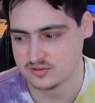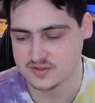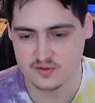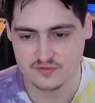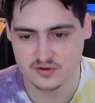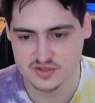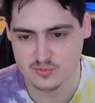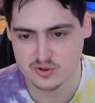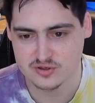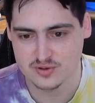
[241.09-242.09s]
So if you're
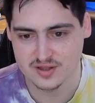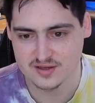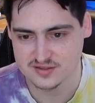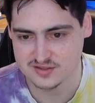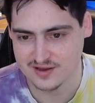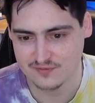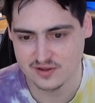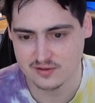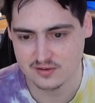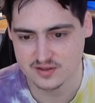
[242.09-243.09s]
someone doing this,
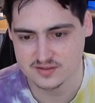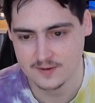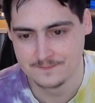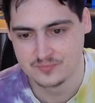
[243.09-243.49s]
definitely learn this.